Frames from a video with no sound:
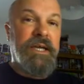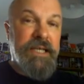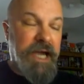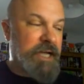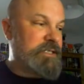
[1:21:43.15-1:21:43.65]

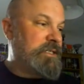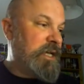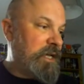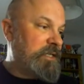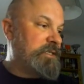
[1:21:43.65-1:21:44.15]
Yes, it
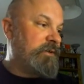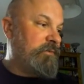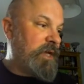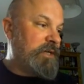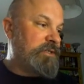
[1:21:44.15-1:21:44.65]
is
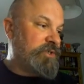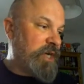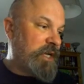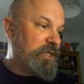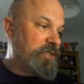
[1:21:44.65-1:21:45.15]
it is a
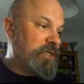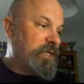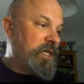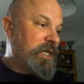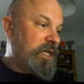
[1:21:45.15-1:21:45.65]
challenge.
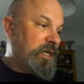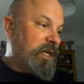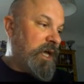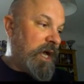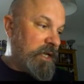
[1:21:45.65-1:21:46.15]

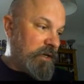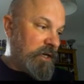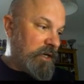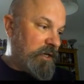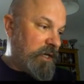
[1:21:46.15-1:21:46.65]
And
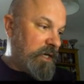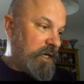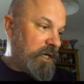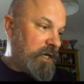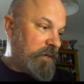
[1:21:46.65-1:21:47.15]
uh,
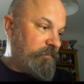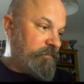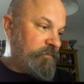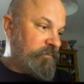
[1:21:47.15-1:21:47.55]
um,